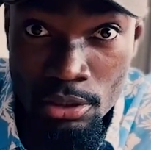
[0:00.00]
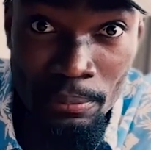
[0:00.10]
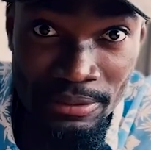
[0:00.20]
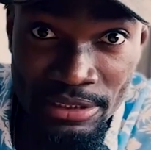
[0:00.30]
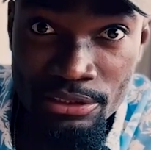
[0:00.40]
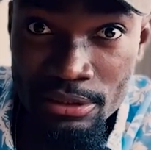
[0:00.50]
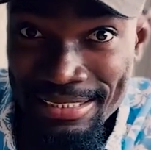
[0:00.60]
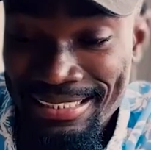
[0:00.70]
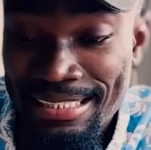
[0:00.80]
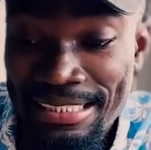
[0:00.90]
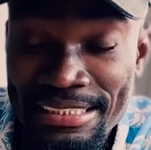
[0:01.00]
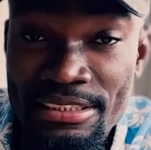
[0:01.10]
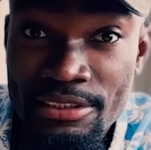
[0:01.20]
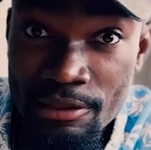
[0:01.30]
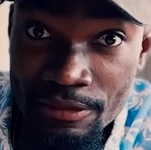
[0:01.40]
composition in that
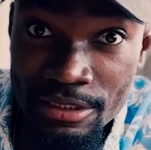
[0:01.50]
ETF